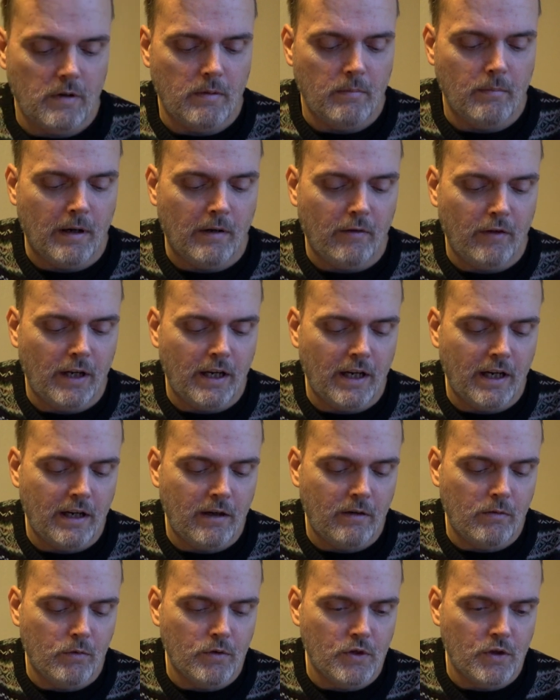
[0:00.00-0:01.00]
Mavic
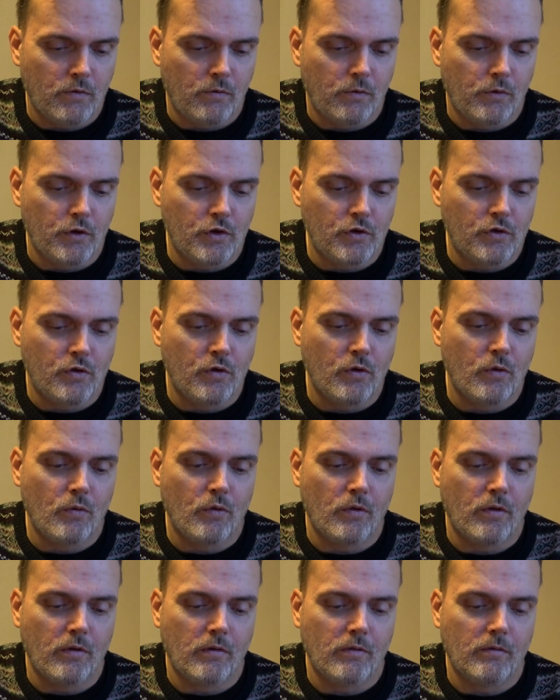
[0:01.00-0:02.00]
Air was the first
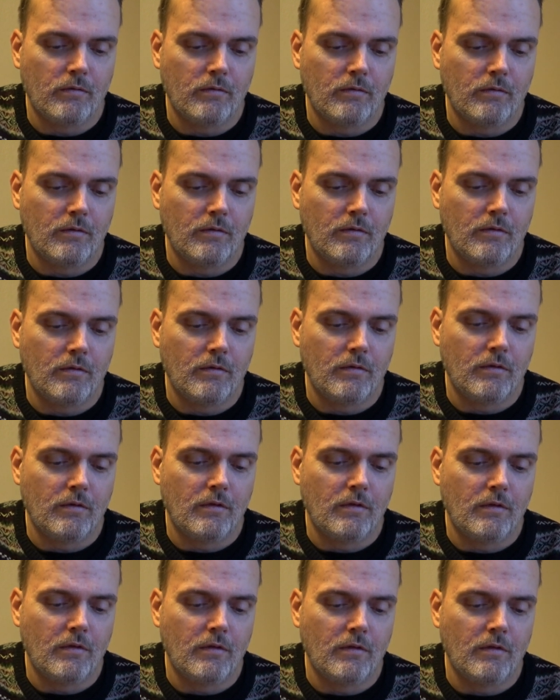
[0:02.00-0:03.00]
drone
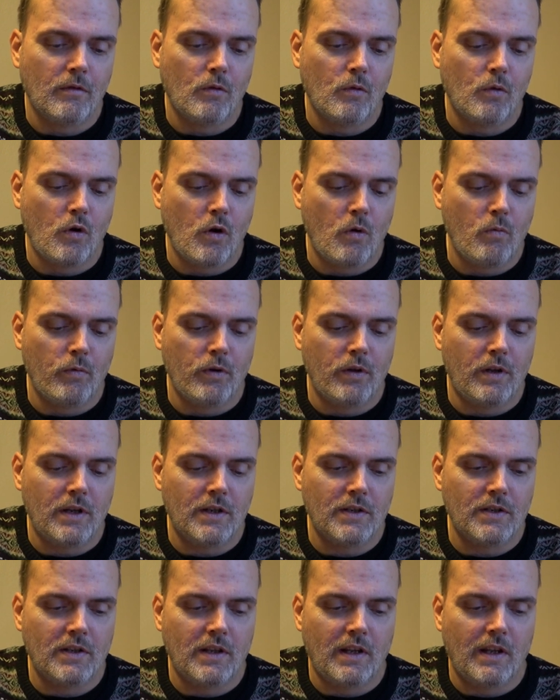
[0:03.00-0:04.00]
to come with
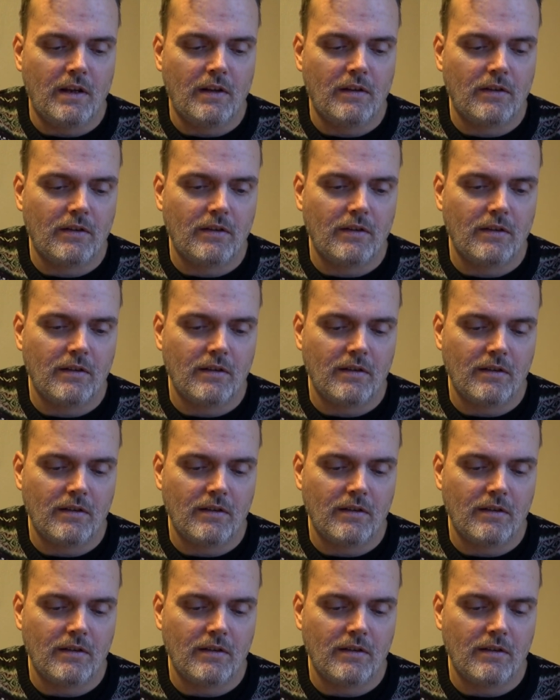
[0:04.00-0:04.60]
these things.